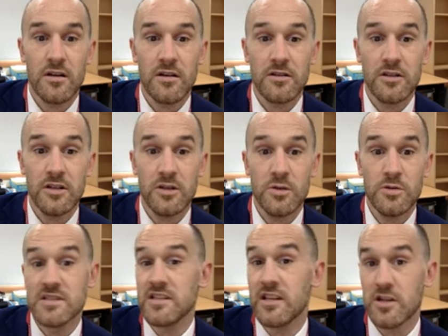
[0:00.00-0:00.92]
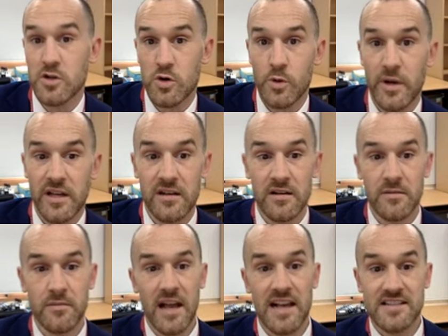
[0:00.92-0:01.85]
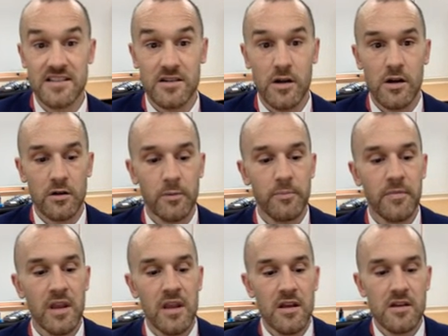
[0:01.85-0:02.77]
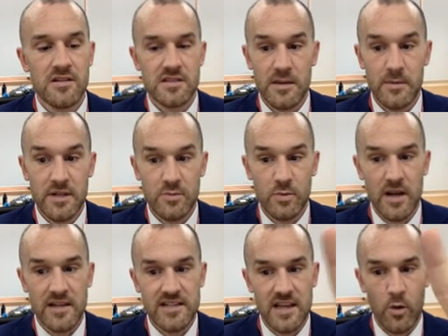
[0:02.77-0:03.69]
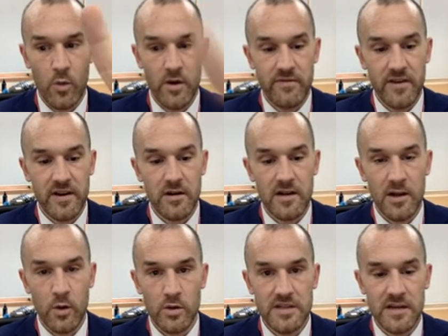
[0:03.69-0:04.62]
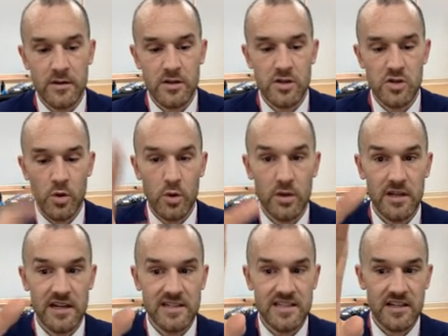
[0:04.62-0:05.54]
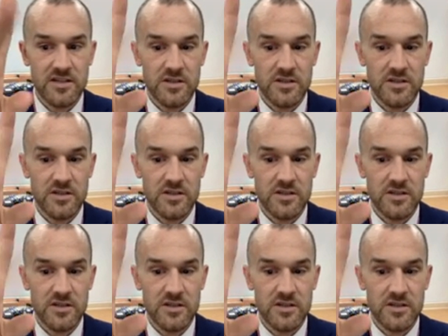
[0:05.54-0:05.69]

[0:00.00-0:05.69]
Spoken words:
use the control button as the toggle. So that means when I take one finger and I hold down control and I take